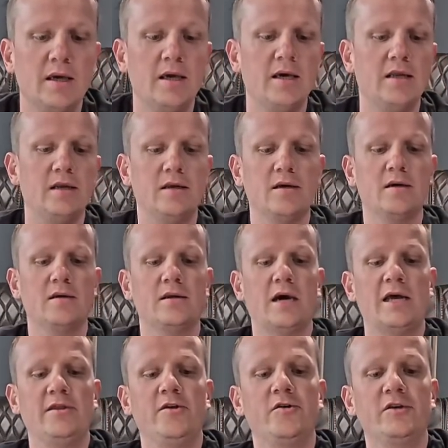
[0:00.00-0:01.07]
And
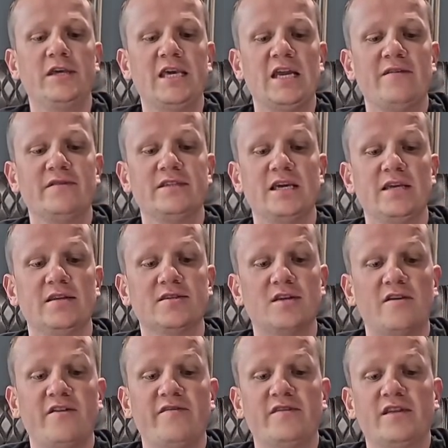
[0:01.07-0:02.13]
I literally can't even take this
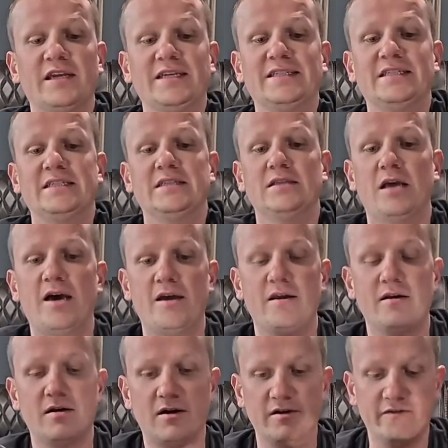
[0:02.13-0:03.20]
off. I have to like slide
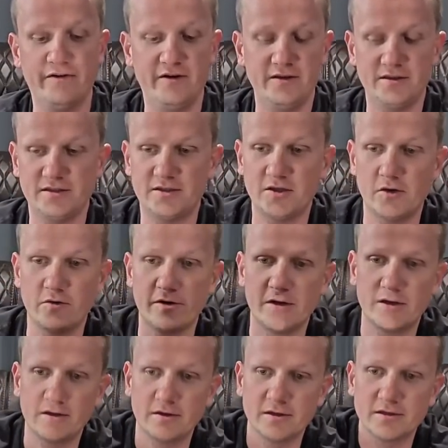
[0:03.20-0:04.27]
it off. It's so
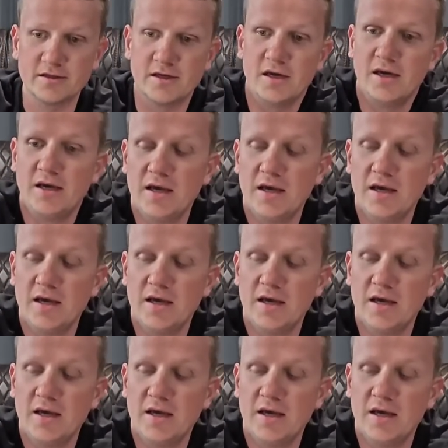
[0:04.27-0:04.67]
ridiculous.